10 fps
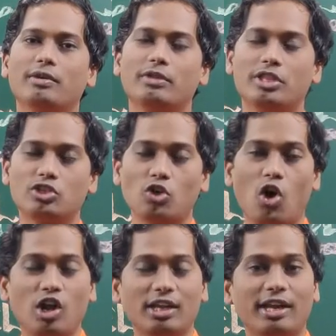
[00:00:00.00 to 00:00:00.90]
this
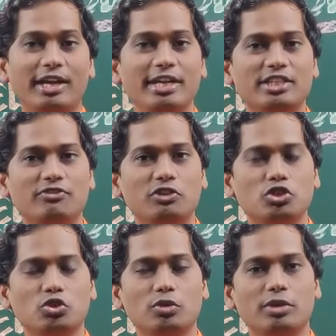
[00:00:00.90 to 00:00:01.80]
all credits we
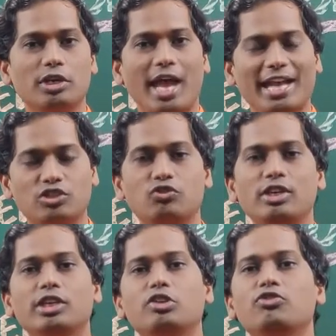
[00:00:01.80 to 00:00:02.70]
should
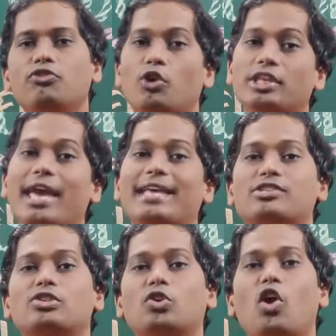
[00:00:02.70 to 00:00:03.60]
actually give for the
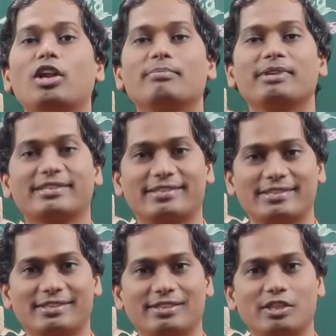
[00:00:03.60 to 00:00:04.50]

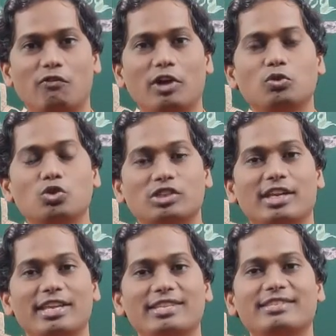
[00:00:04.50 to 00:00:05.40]
astronomers, the one who
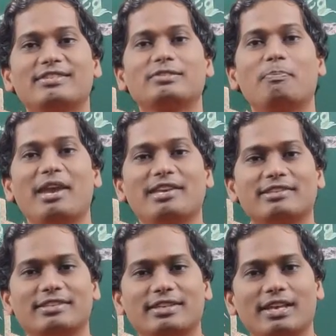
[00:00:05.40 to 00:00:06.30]
studies
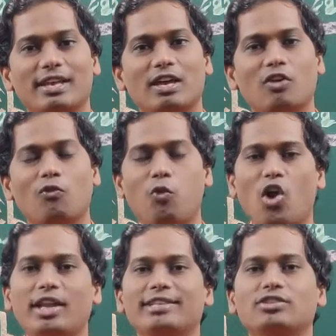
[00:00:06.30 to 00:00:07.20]
space.
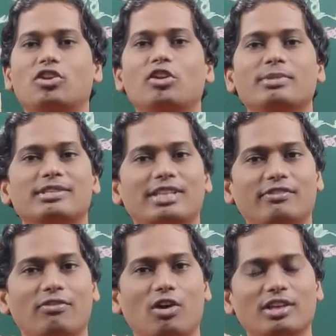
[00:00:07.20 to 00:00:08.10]
What astronomers
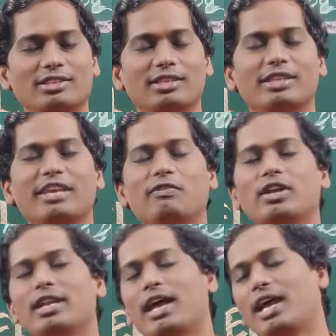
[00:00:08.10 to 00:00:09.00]
did was, they
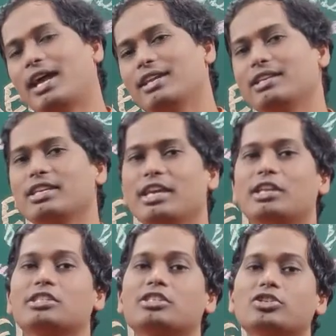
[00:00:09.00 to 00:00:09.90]
were conducting a
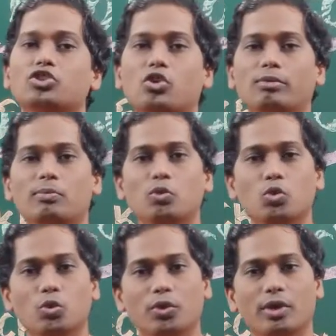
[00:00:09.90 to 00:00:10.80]
research on
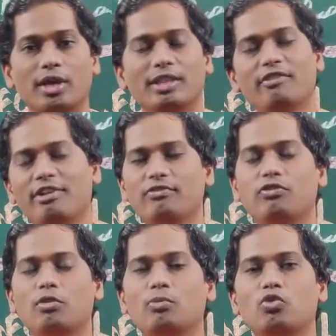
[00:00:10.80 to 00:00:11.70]
moon. They went
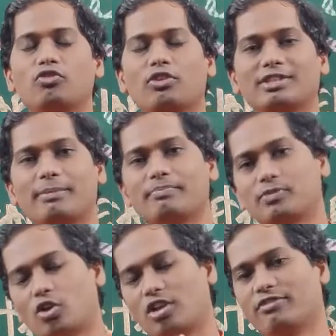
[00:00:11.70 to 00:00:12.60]
for moon for some
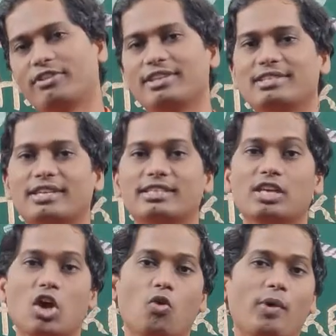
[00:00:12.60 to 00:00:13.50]
sort of research.
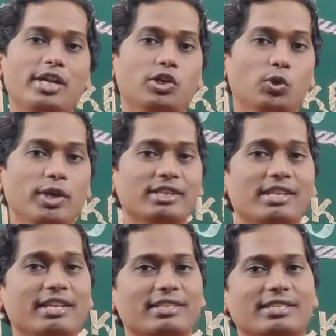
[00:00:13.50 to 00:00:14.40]
While doing
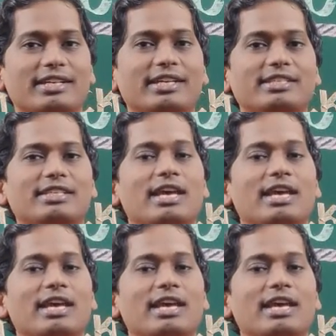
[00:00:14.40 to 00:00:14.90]
the research,